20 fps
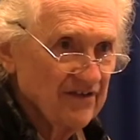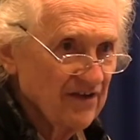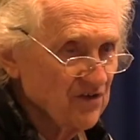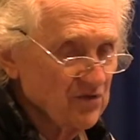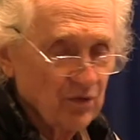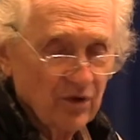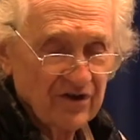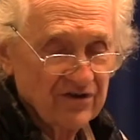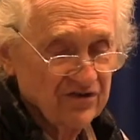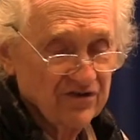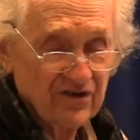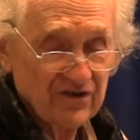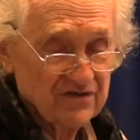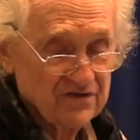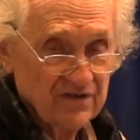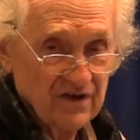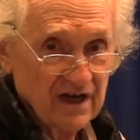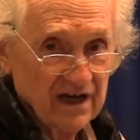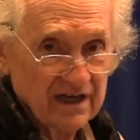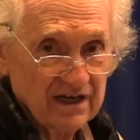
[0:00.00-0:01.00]
this works just
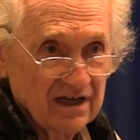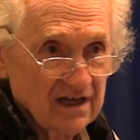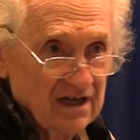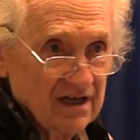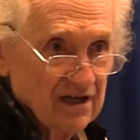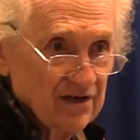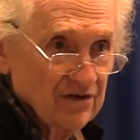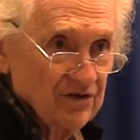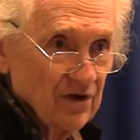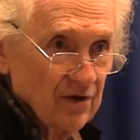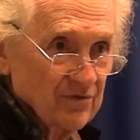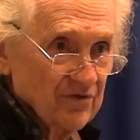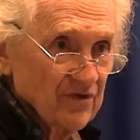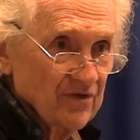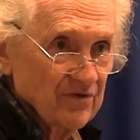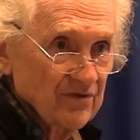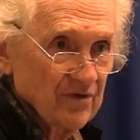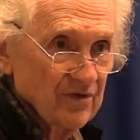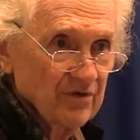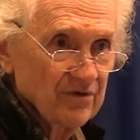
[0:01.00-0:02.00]
fine in terms
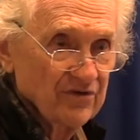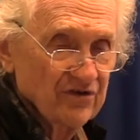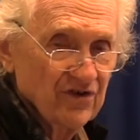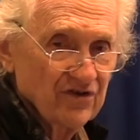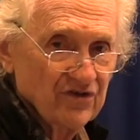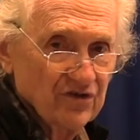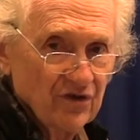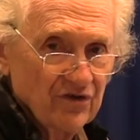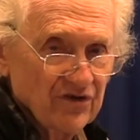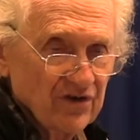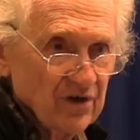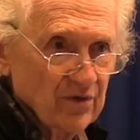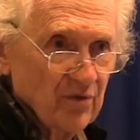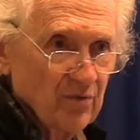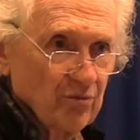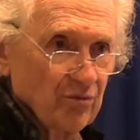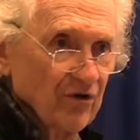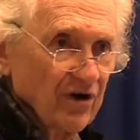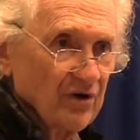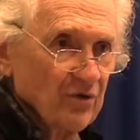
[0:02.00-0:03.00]
of just using it
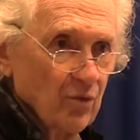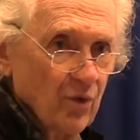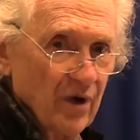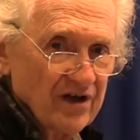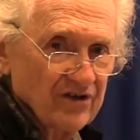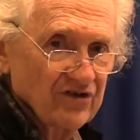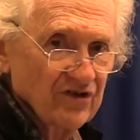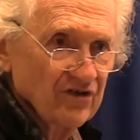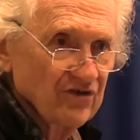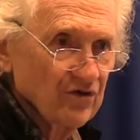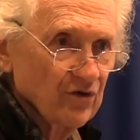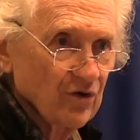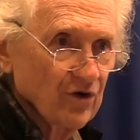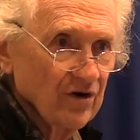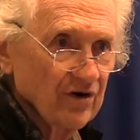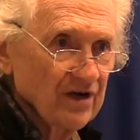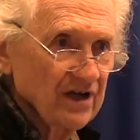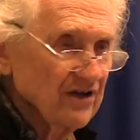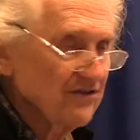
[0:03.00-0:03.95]
with brick wedges or